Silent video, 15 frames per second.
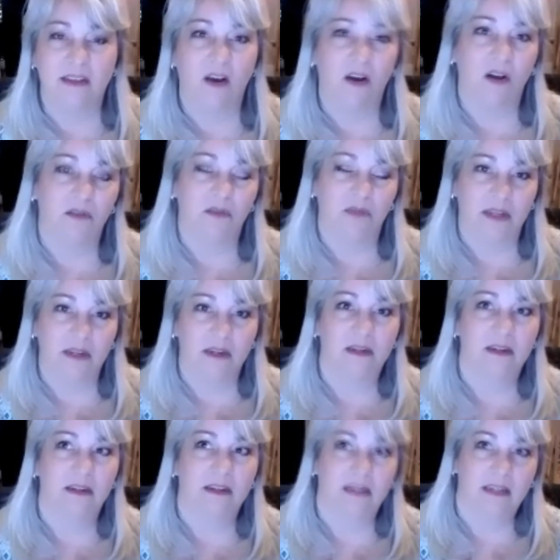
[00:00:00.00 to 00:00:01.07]
all of it,
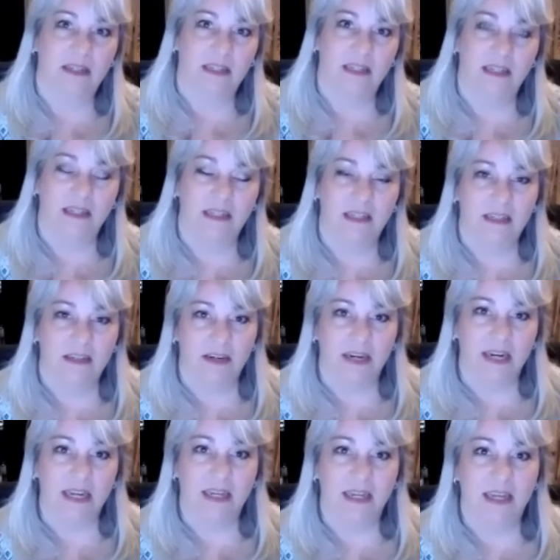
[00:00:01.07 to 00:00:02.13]

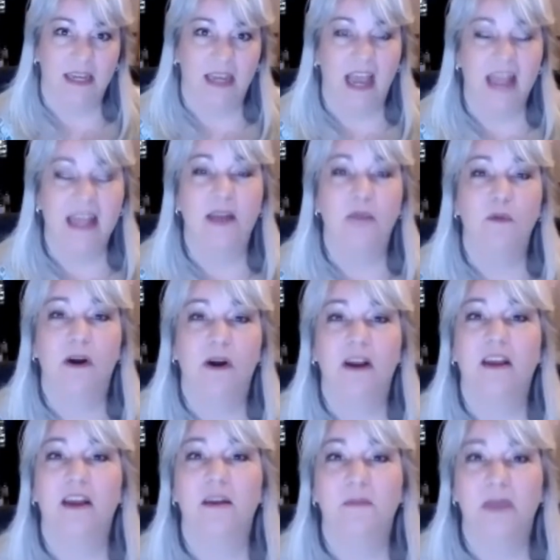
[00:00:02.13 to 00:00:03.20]
right? And then where are
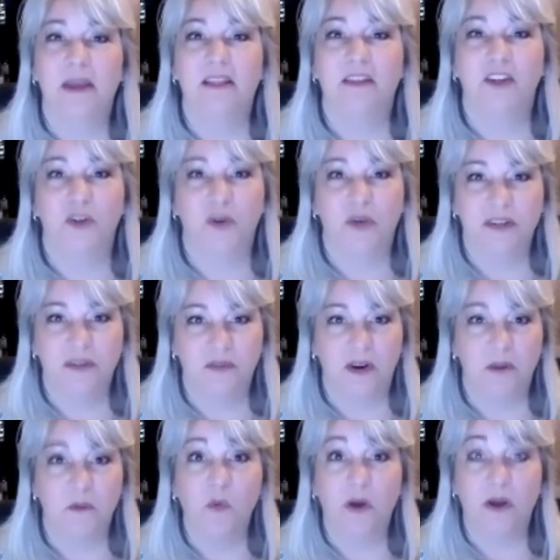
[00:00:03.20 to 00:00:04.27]
you going to make the choice
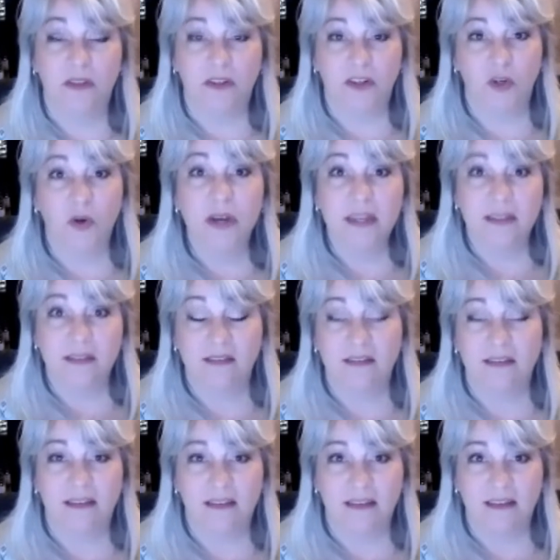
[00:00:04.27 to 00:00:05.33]
from? Well, the choice
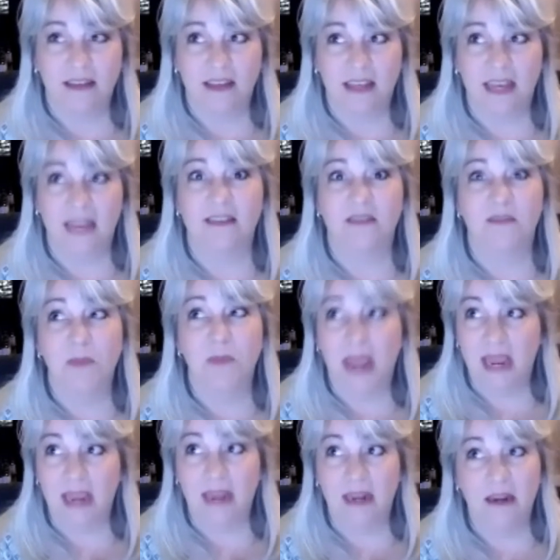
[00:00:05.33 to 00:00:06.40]
gets
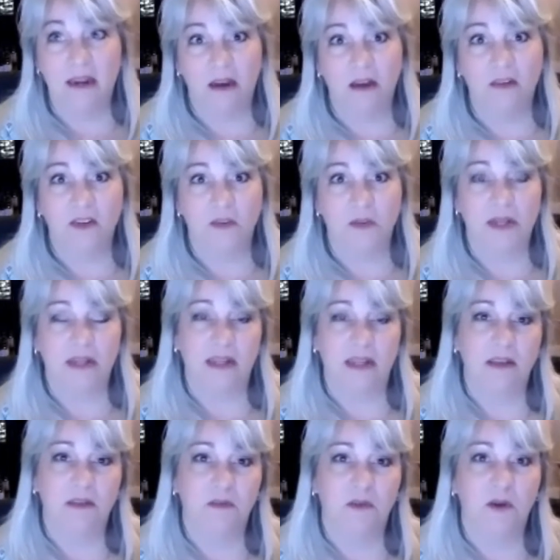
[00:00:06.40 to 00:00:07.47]
made
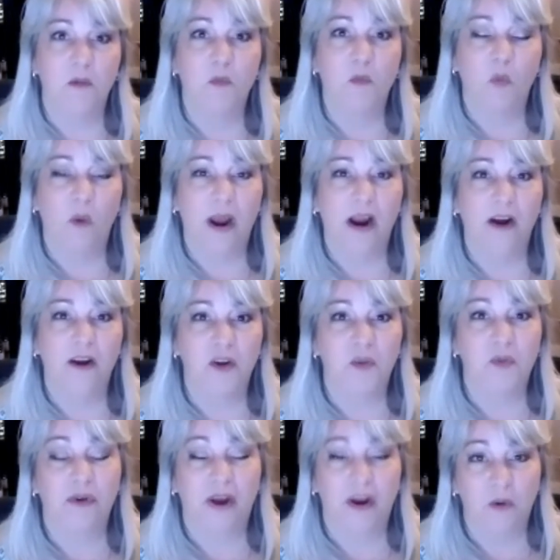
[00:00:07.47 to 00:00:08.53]
ultimately from where your
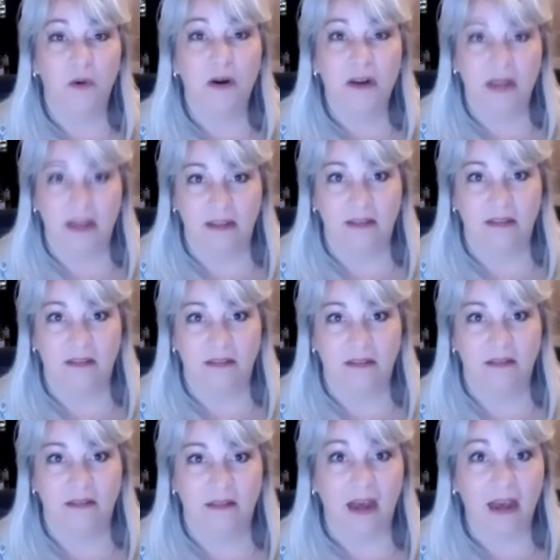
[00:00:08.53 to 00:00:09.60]

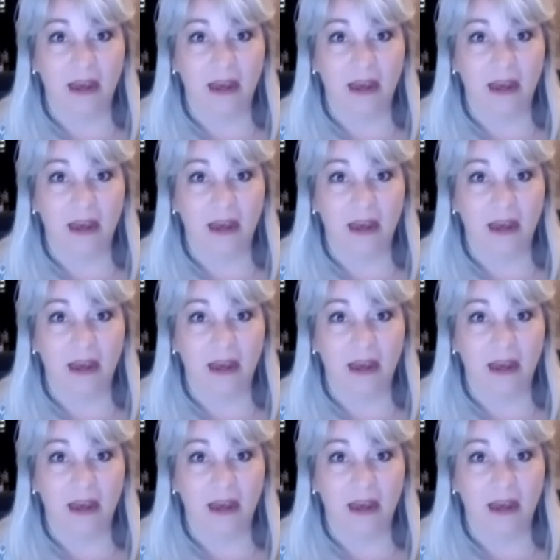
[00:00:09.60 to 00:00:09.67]
priorities lie.